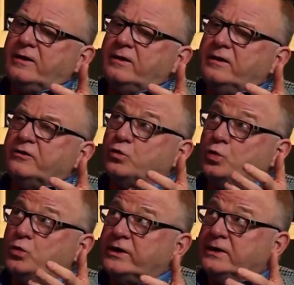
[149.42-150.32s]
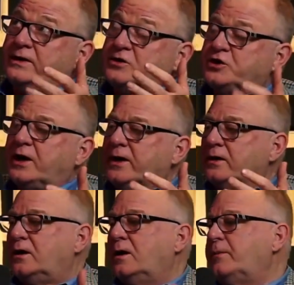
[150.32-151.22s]
into these really
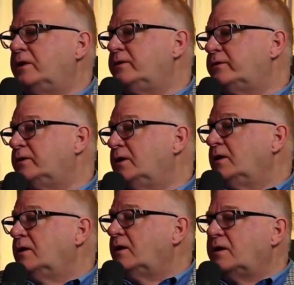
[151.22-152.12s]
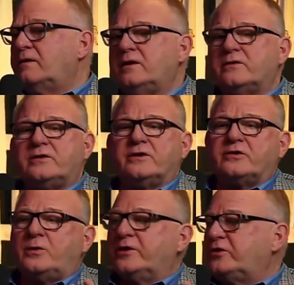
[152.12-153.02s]
giant companies, here's a
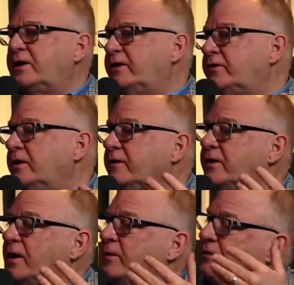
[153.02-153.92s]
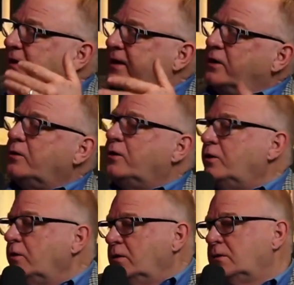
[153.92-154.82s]
question I ask all the time. If I go to
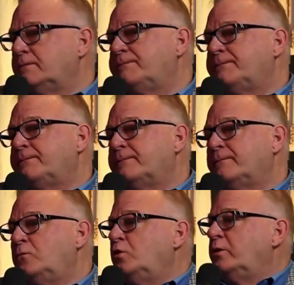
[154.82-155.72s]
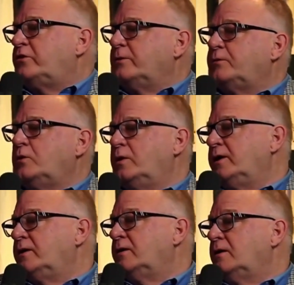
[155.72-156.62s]
your newest
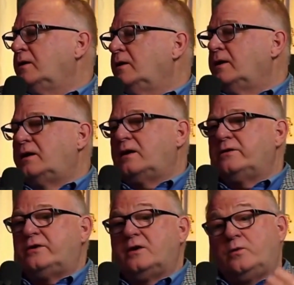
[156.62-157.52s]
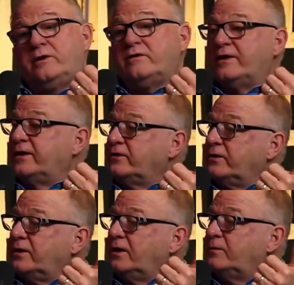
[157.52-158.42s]
employee and I say, what are the values of
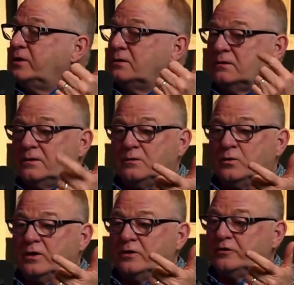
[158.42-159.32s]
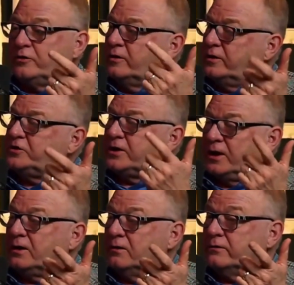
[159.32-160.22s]
the company and what are your strategic
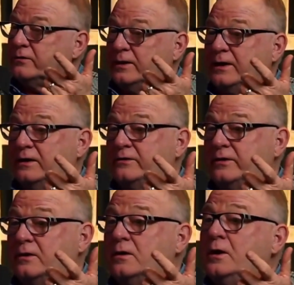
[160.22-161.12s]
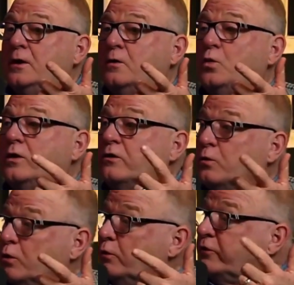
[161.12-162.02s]
anchors? Like, as in, what are the
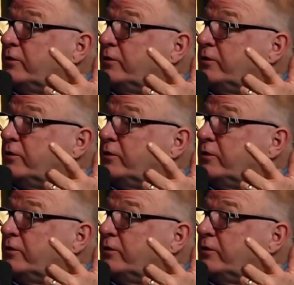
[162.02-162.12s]
rules